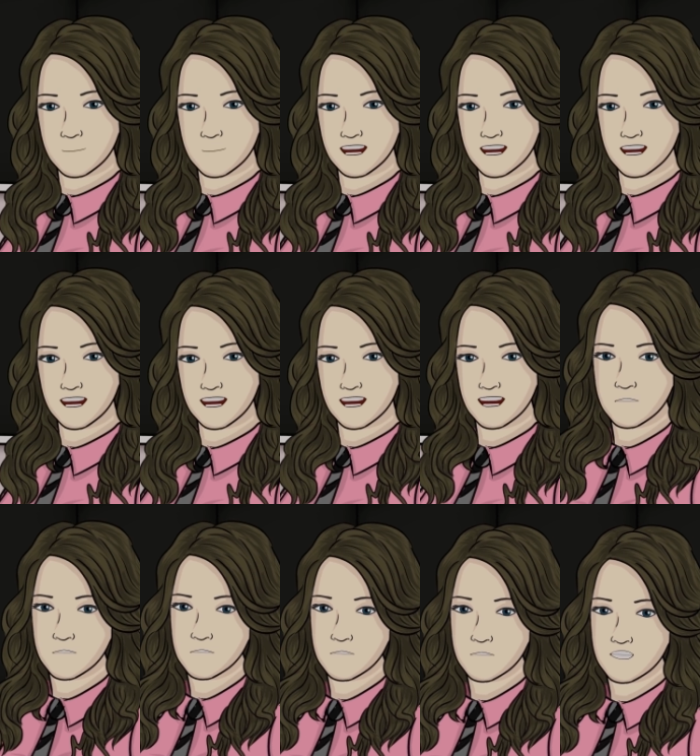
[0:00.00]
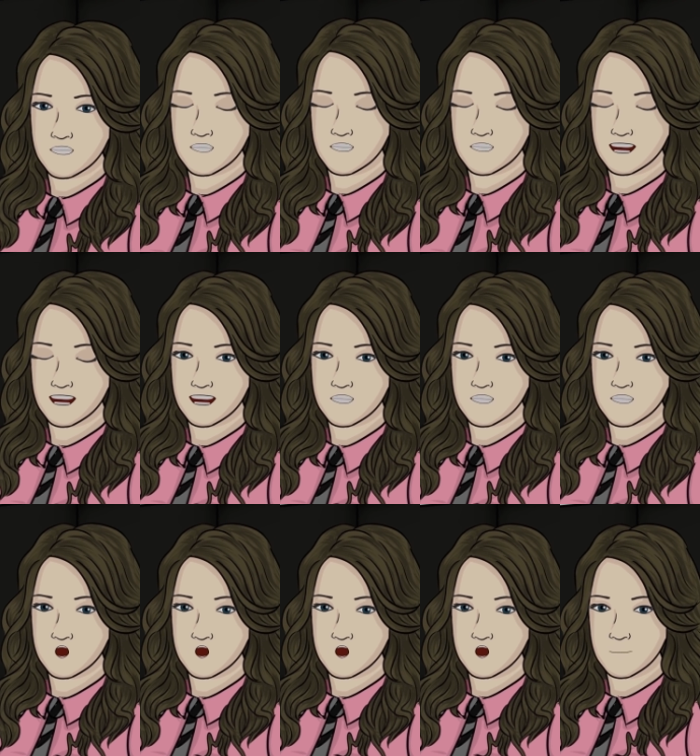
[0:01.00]
our first ever expedition
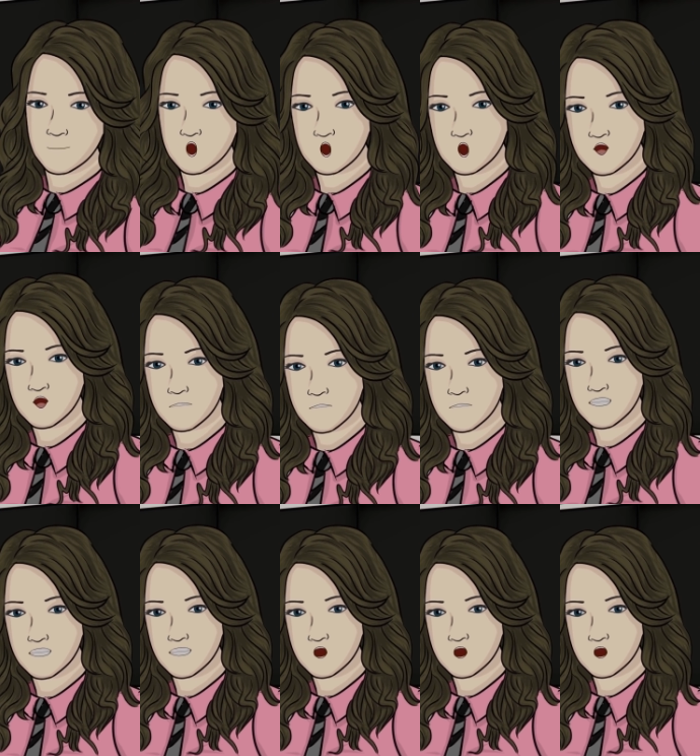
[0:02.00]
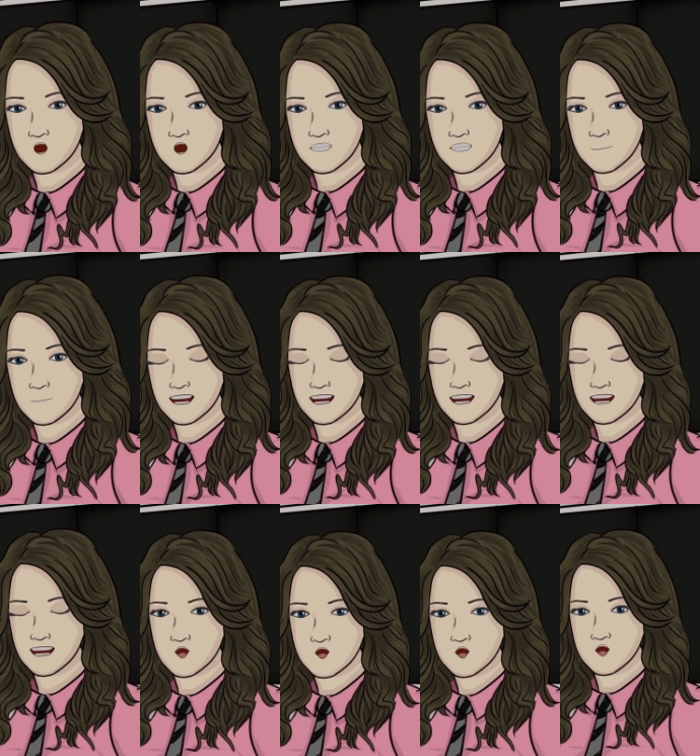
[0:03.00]
for Duke of Edinburgh was coming up in a
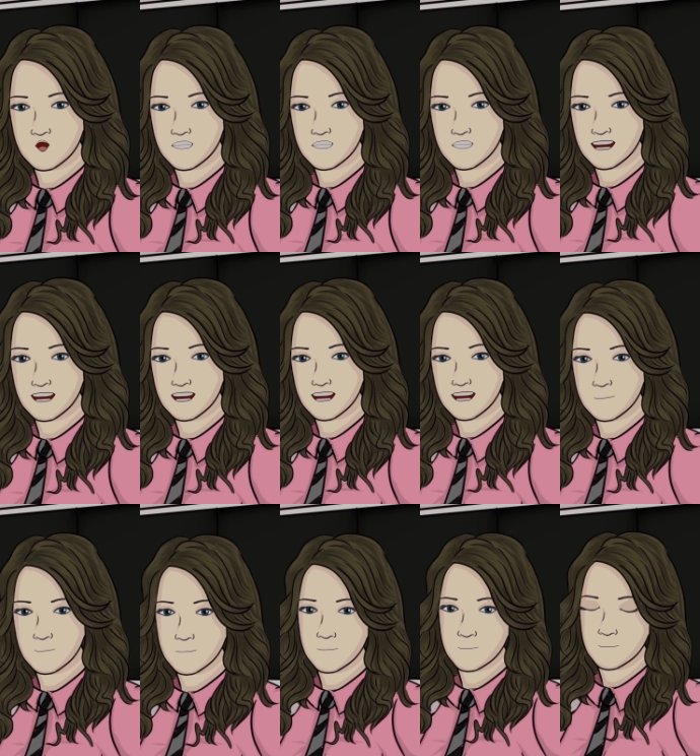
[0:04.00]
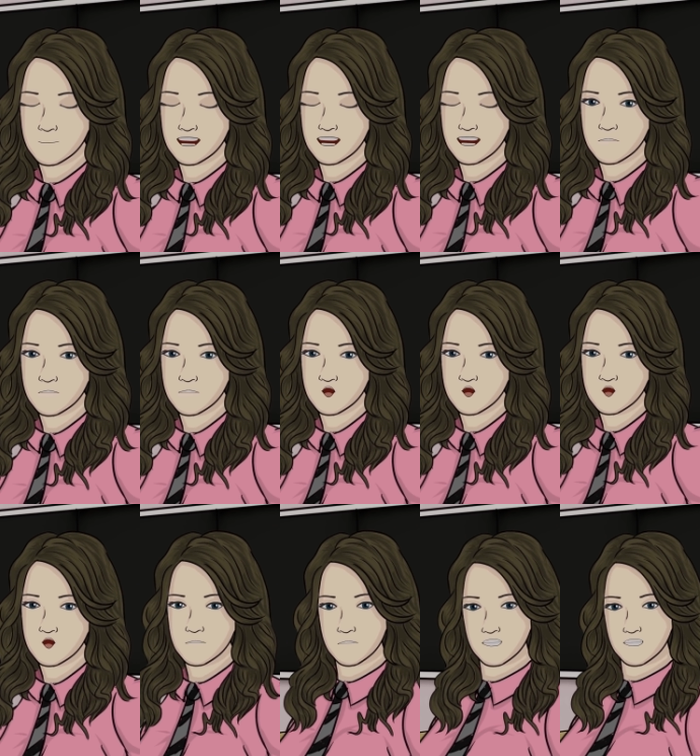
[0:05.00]
couple of weeks' time, and we all
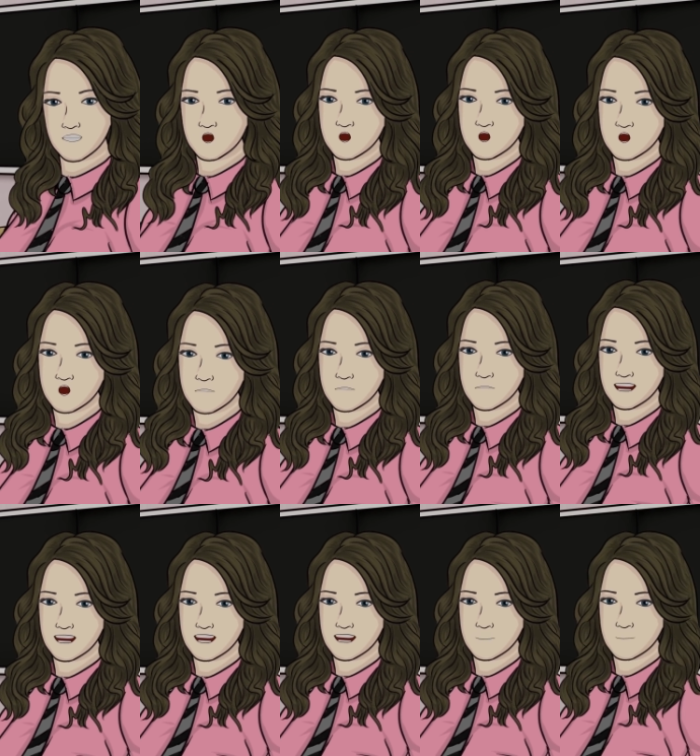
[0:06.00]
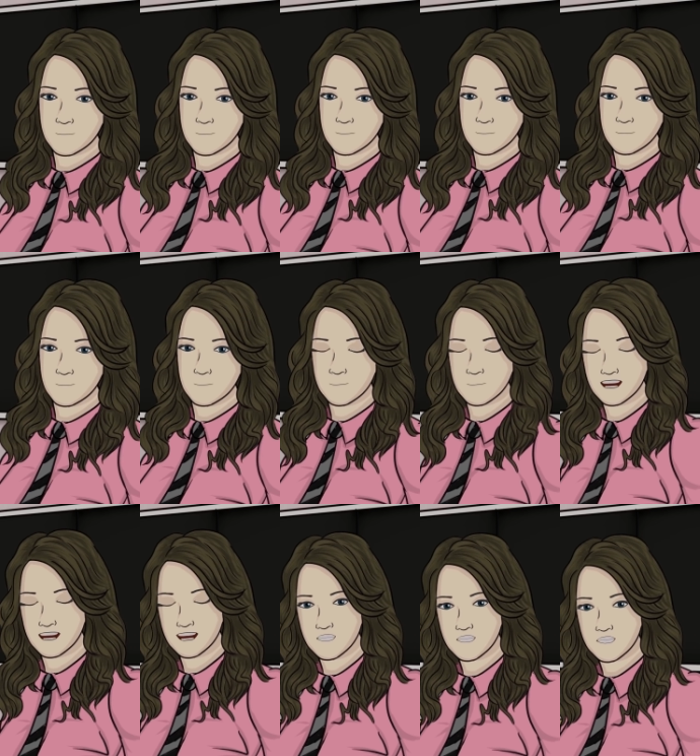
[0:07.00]
felt pretty confident about it.
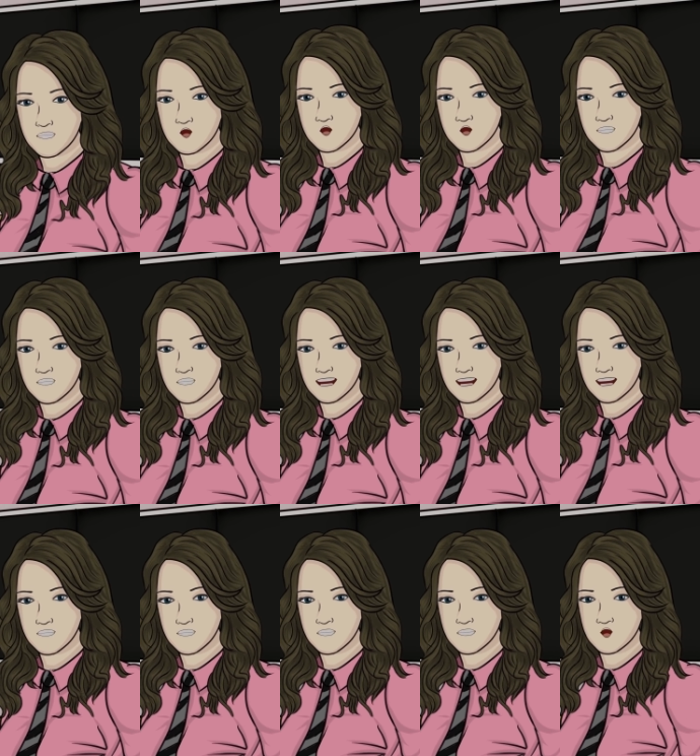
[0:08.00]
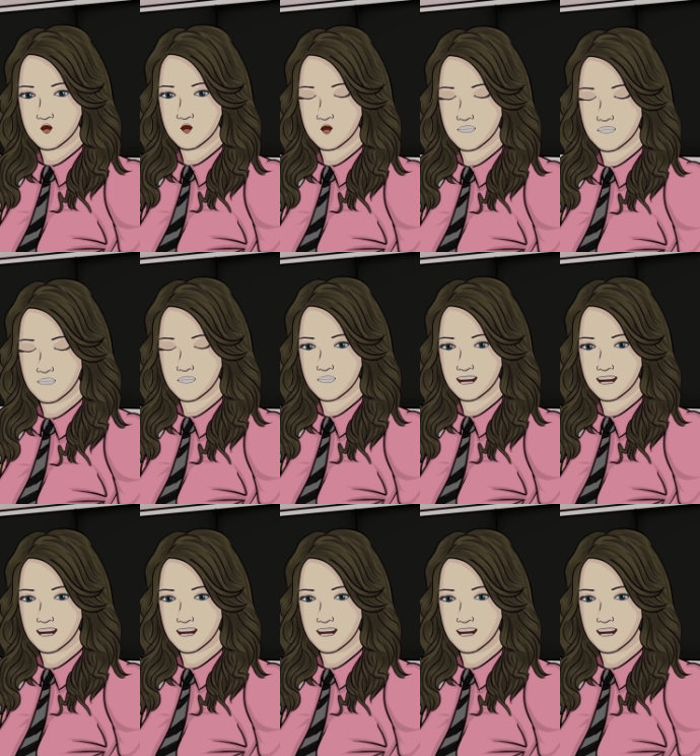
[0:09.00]
But since we were a useless bunch of